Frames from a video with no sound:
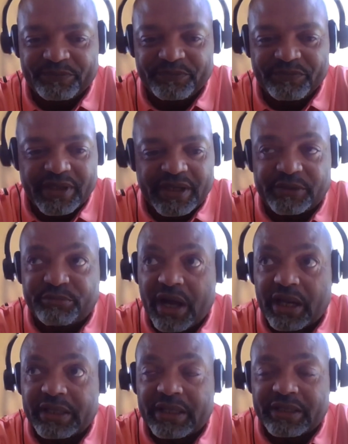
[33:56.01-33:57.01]
Right, because there's still
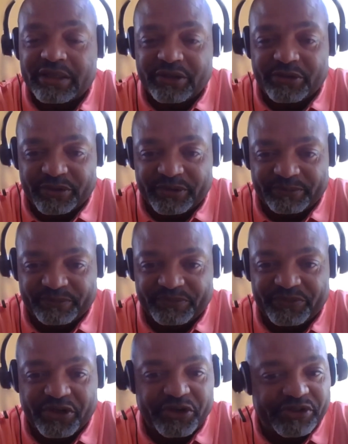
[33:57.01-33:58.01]
he's time.
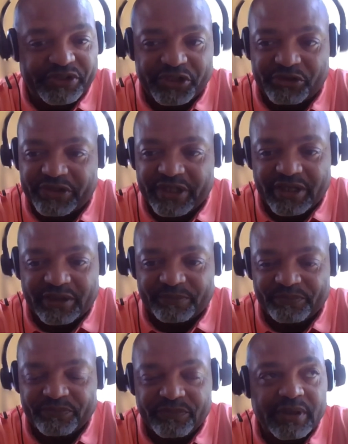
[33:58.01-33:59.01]
Gonna, there is still
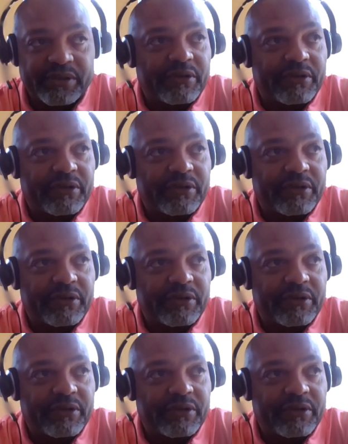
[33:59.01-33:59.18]
time.